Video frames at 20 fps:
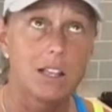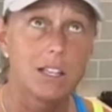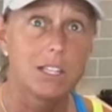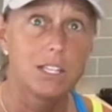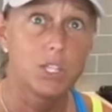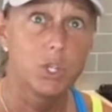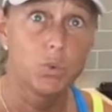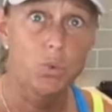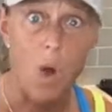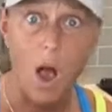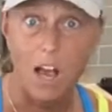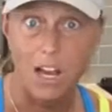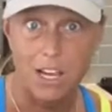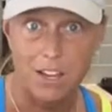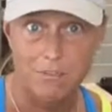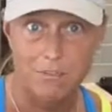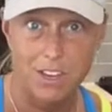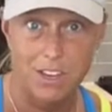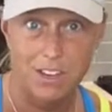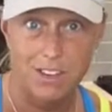you want
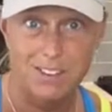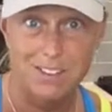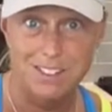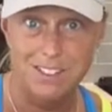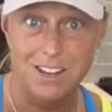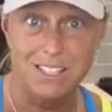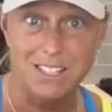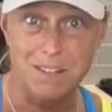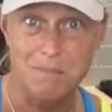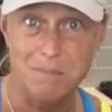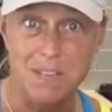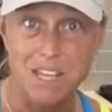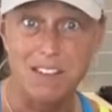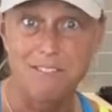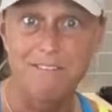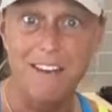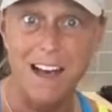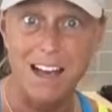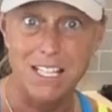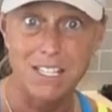convenience doesn't mean
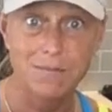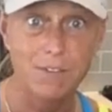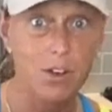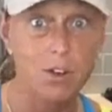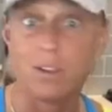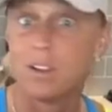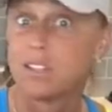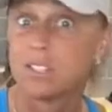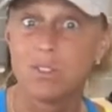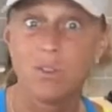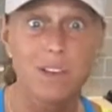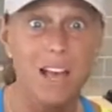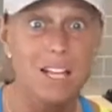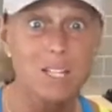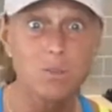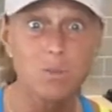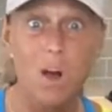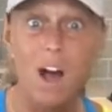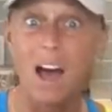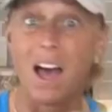fast food. So
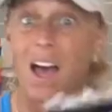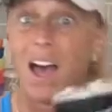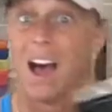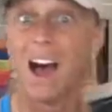guess what?